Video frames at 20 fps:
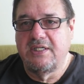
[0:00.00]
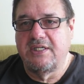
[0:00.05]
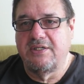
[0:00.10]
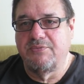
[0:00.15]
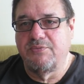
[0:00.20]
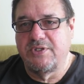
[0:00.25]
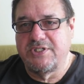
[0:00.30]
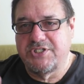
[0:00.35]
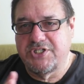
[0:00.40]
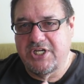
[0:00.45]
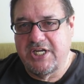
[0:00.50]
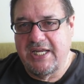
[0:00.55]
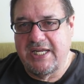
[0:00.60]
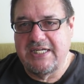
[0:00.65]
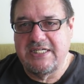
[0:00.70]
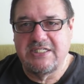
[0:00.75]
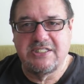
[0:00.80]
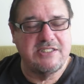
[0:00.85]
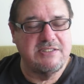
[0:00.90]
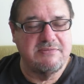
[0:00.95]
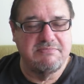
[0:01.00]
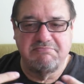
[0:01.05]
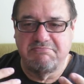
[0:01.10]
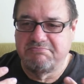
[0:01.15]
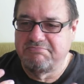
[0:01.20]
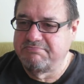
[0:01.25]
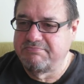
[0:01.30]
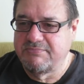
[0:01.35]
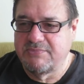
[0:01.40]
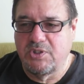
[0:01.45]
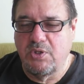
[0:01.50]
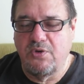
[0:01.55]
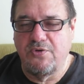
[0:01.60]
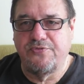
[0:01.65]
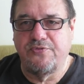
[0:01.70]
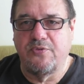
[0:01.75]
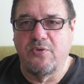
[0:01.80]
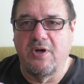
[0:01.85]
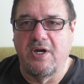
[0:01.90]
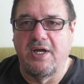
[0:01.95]
In which case,
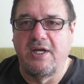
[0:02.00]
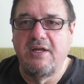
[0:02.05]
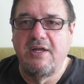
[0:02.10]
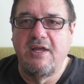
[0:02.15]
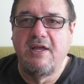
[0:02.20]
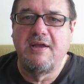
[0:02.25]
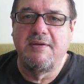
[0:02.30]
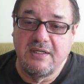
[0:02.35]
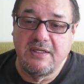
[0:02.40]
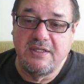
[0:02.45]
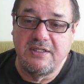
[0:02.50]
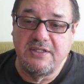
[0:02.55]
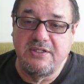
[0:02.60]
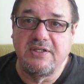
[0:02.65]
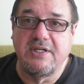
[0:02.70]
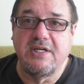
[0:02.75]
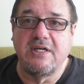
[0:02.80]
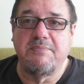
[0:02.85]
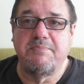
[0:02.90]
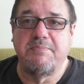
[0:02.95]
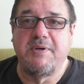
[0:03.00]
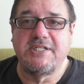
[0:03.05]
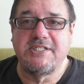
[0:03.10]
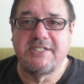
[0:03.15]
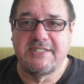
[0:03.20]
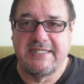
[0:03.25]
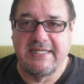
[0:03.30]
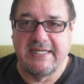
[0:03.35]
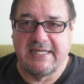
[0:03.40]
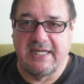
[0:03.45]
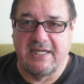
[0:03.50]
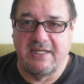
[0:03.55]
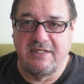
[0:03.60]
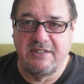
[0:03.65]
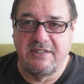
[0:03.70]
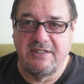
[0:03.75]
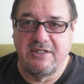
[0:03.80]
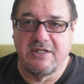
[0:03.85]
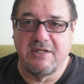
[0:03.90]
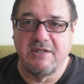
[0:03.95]
go for it. You get a bus ticket.
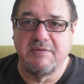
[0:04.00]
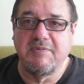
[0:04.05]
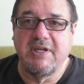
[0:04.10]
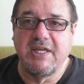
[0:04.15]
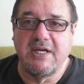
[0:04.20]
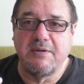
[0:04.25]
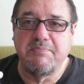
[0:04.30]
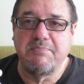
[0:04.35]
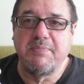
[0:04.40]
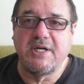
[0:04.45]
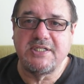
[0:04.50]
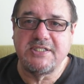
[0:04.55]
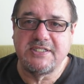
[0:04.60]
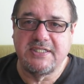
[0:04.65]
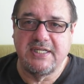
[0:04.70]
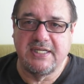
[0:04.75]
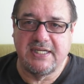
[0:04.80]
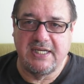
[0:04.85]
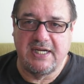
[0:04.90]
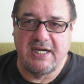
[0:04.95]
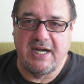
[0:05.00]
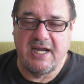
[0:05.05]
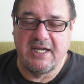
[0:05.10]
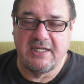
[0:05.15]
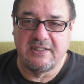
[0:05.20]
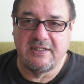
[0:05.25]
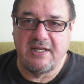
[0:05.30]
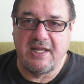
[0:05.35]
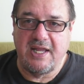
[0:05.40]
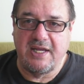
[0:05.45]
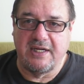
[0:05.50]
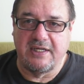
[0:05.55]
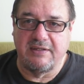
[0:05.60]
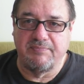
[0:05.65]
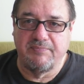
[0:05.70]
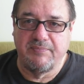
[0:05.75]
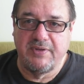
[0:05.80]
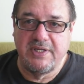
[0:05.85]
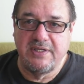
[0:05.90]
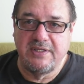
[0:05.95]
You can get a bus ticket
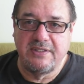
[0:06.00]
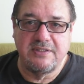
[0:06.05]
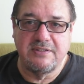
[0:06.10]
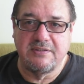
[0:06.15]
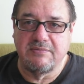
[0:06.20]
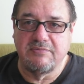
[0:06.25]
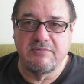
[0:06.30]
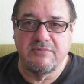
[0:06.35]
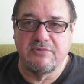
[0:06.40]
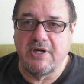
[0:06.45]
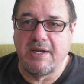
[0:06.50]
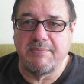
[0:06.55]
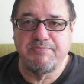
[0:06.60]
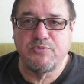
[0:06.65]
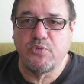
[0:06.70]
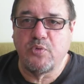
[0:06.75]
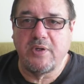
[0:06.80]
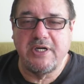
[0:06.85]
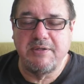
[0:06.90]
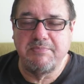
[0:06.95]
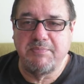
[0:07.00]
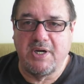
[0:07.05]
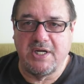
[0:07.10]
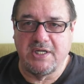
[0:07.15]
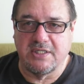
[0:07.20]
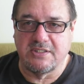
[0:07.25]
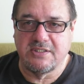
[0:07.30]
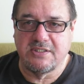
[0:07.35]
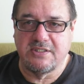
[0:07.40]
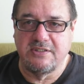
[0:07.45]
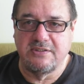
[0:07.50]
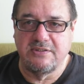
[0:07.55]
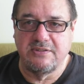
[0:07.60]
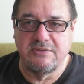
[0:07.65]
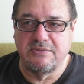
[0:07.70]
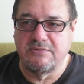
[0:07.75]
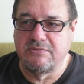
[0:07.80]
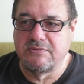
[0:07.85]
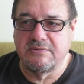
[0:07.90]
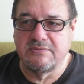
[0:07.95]
online. You drop $20
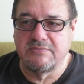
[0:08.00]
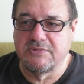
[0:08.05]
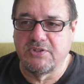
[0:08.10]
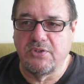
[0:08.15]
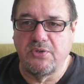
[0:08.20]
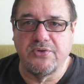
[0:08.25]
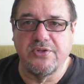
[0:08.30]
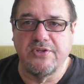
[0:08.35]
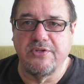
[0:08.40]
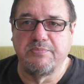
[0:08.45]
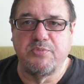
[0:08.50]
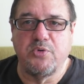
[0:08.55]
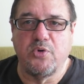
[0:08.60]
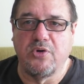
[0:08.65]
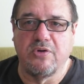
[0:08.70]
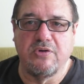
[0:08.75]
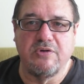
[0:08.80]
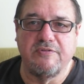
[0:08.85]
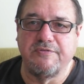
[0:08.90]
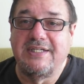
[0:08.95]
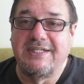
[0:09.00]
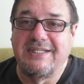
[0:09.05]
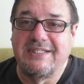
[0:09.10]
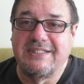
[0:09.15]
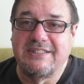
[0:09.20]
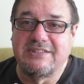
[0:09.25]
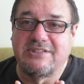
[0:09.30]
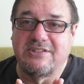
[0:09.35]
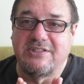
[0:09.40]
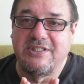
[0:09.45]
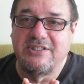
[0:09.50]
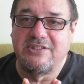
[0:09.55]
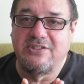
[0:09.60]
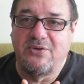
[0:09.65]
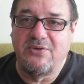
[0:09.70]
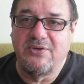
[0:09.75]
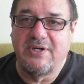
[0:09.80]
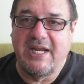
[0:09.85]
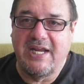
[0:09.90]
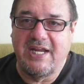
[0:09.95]
to go to the border. So you
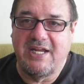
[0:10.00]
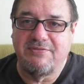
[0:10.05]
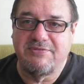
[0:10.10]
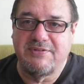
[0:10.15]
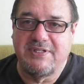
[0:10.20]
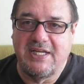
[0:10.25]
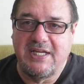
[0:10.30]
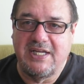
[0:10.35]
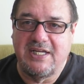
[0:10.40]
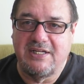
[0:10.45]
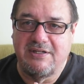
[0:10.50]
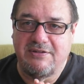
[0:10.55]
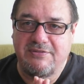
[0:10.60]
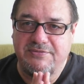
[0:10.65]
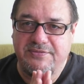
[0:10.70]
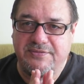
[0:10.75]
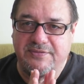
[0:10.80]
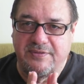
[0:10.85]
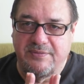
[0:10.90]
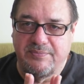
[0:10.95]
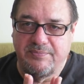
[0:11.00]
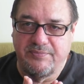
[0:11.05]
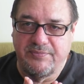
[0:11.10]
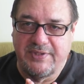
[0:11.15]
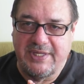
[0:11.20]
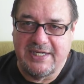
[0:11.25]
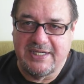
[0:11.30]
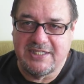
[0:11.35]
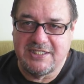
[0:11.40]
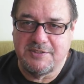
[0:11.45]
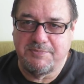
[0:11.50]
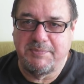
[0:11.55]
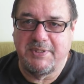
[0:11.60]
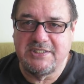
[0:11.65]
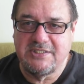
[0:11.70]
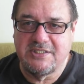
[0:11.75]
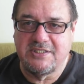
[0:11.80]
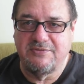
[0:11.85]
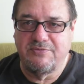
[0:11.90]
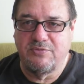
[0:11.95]
don't have to have that
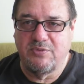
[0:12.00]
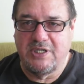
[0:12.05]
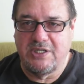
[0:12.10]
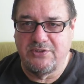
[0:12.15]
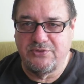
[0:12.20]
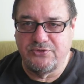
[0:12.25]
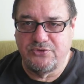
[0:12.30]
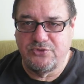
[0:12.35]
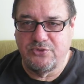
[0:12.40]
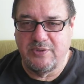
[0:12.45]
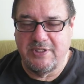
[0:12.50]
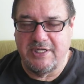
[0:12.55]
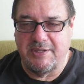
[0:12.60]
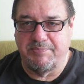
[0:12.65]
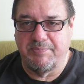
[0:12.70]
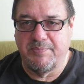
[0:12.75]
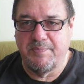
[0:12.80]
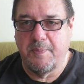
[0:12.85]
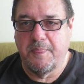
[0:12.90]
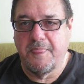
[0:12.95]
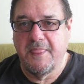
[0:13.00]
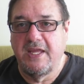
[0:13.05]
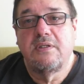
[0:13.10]
expensive round trip.